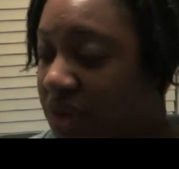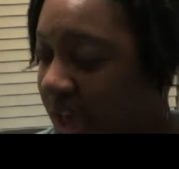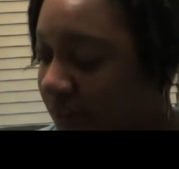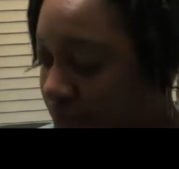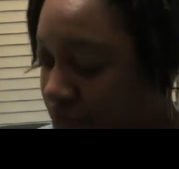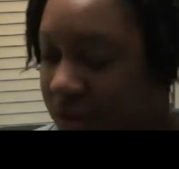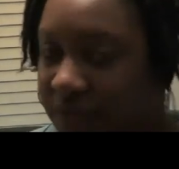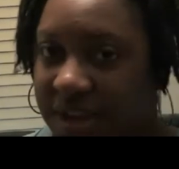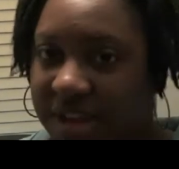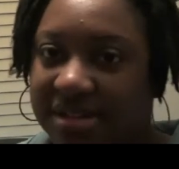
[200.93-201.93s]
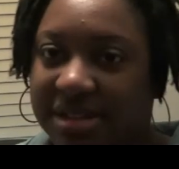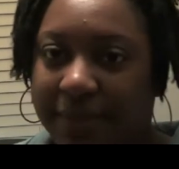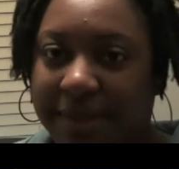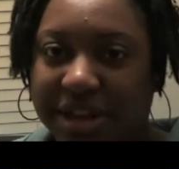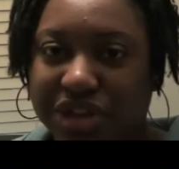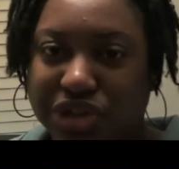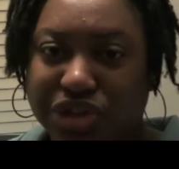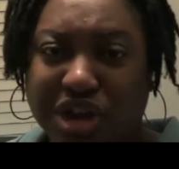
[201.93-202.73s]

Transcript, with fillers: had previous tummy issues.